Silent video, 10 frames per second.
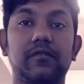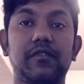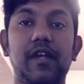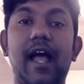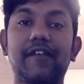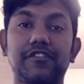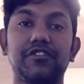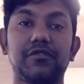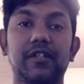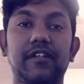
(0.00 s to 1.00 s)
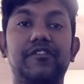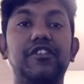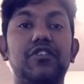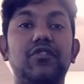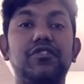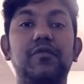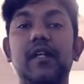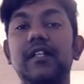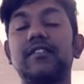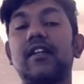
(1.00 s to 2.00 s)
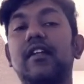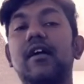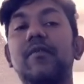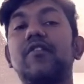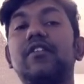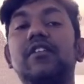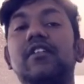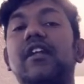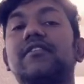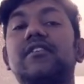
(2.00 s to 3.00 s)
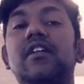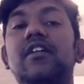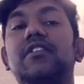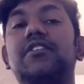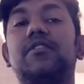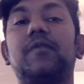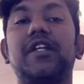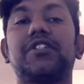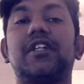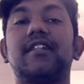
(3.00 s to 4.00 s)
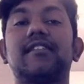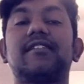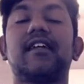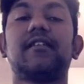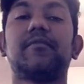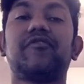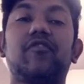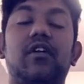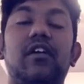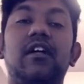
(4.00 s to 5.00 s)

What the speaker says: You have to do it. If you don't do it, it's going to come out in the next generation, as I said it before.